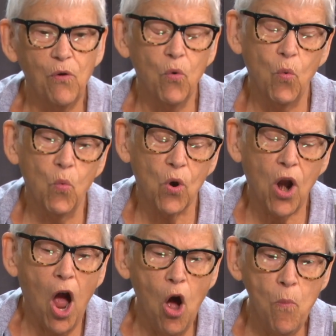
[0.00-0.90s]
we're
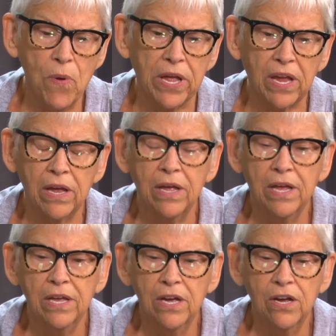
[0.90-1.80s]
hoping
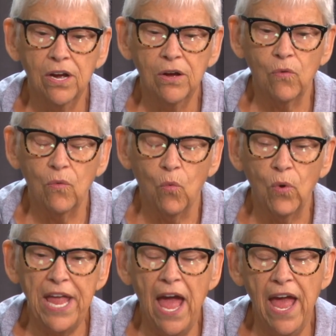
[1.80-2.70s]

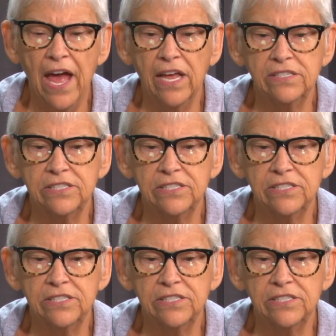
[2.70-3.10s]
we had